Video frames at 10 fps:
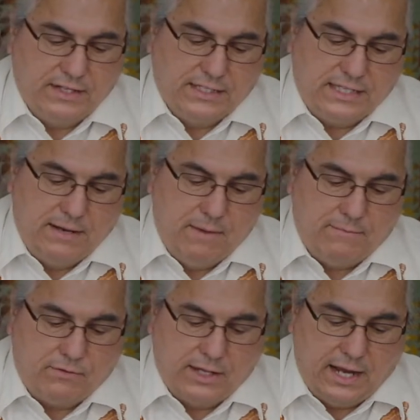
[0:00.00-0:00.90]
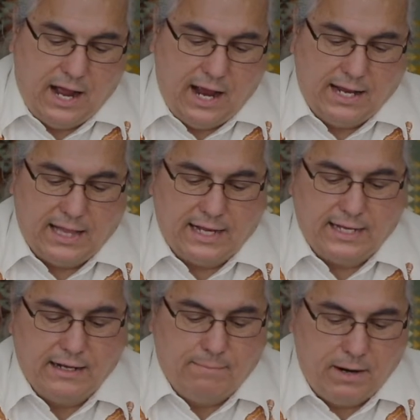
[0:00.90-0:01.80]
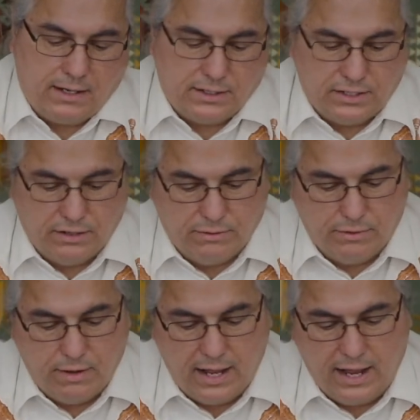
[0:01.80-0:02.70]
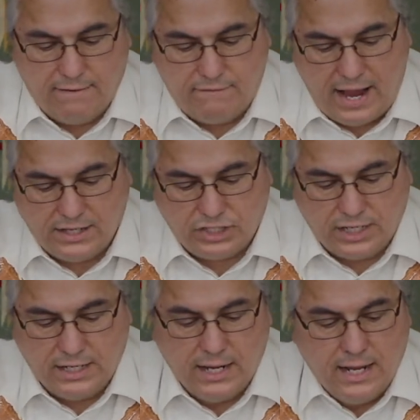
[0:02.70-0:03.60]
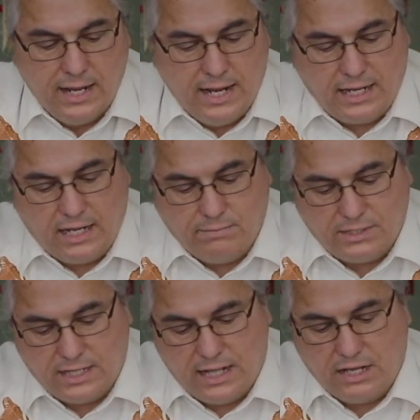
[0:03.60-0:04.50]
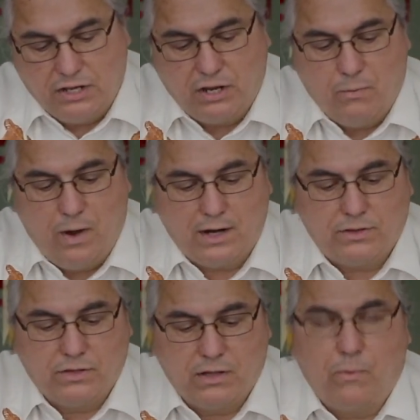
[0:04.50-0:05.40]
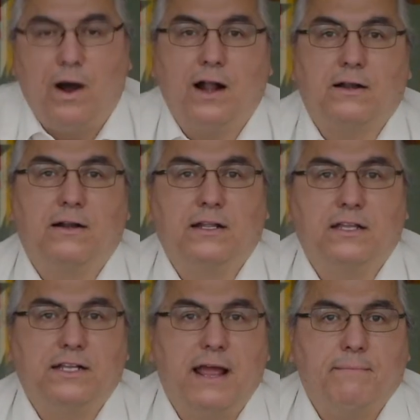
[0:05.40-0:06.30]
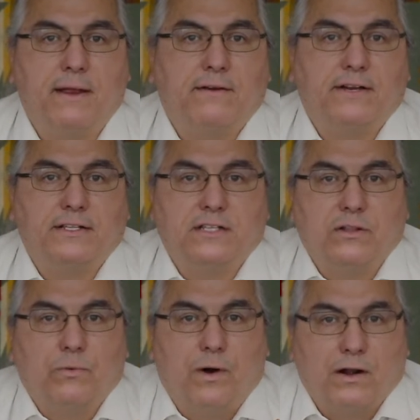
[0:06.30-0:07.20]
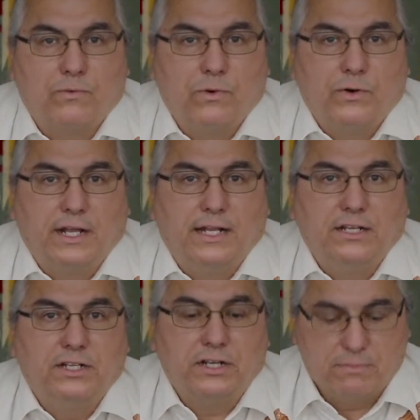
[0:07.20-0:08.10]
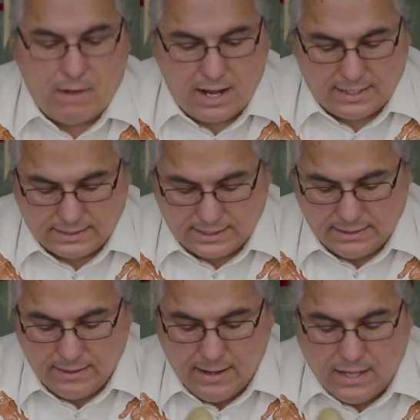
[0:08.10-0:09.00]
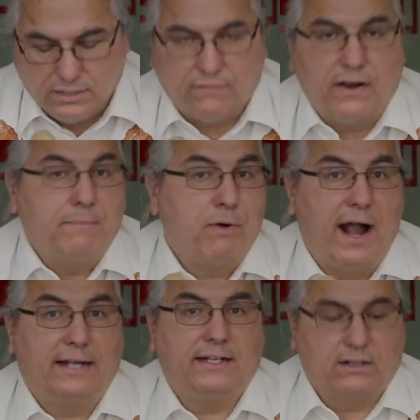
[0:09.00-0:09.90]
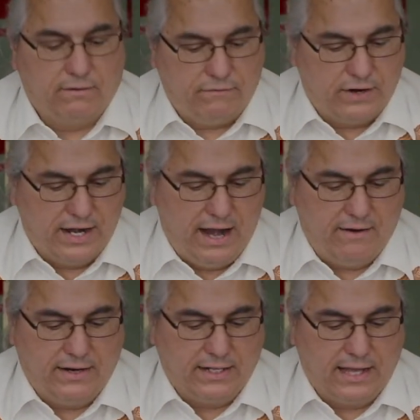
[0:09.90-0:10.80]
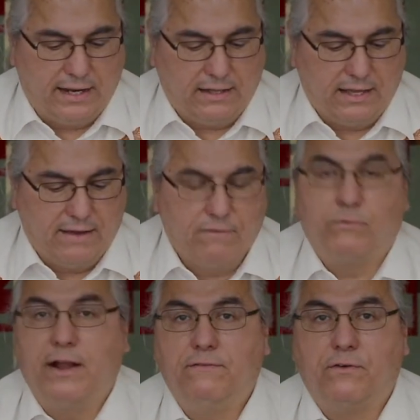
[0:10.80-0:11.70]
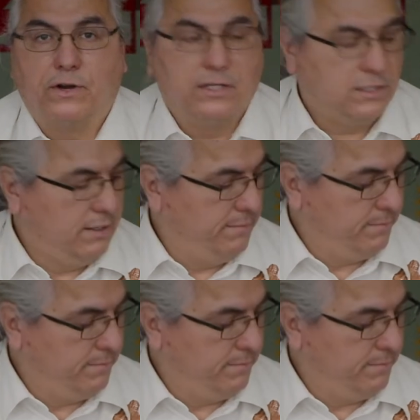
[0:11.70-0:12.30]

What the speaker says: the seam up really high, like in a pucker toe fashion, it keeps it that you can walk through the water in the damp areas and the water won't get into your moccasin. So very practical for an area like the rainforest.